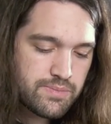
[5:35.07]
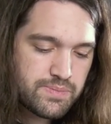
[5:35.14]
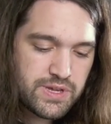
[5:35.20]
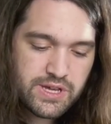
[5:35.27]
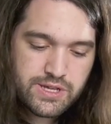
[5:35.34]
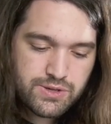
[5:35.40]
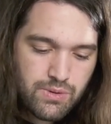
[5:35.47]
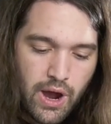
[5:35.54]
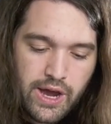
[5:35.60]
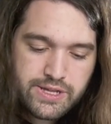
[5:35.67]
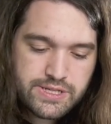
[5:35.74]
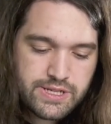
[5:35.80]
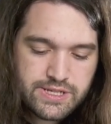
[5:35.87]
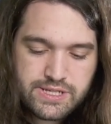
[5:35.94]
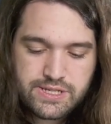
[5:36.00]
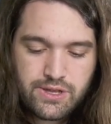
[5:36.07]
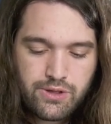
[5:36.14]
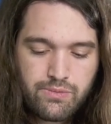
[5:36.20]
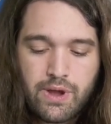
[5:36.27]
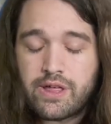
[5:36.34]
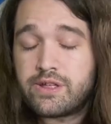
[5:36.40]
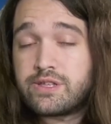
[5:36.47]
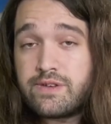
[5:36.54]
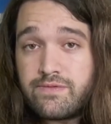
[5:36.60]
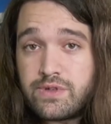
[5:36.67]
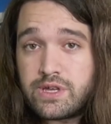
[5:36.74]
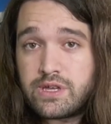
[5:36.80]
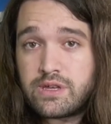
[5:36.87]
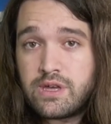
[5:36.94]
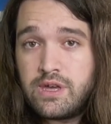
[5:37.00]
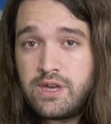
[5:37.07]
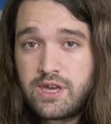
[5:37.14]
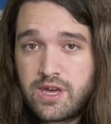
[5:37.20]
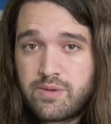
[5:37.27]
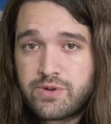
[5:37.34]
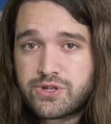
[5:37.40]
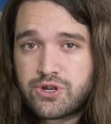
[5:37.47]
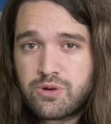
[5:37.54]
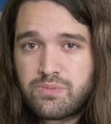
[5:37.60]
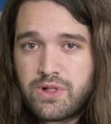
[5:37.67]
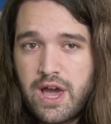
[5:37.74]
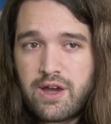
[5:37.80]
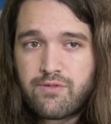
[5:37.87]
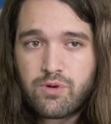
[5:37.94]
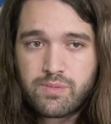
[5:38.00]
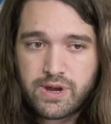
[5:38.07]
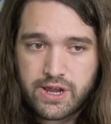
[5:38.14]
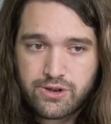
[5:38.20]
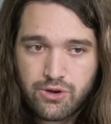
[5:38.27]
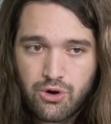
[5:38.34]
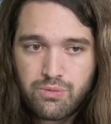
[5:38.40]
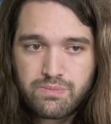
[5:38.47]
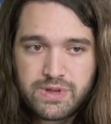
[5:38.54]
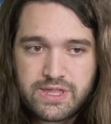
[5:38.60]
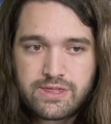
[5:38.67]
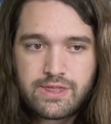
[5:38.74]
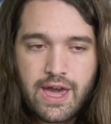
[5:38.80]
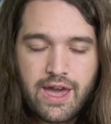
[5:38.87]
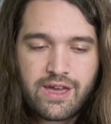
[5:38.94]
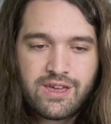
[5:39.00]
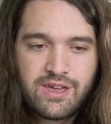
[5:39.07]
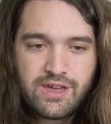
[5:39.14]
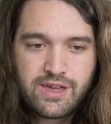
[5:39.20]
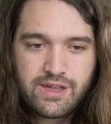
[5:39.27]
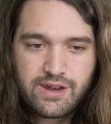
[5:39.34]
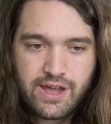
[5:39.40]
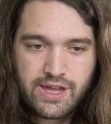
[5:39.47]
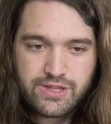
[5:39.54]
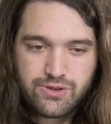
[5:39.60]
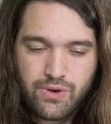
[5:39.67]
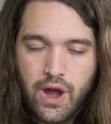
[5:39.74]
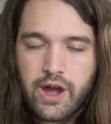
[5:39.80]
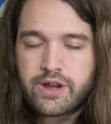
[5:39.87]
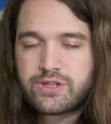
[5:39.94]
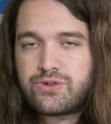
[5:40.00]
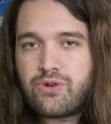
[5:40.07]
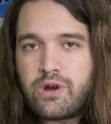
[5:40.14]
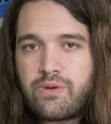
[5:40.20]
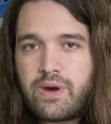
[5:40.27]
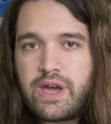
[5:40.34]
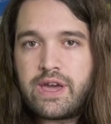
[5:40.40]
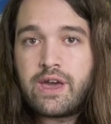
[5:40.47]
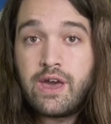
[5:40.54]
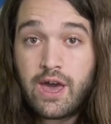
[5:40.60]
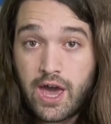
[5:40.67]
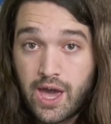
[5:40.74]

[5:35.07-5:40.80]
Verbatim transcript: Because Ryzen is still a relatively immature platform, and I don't mean that in a derogatory way.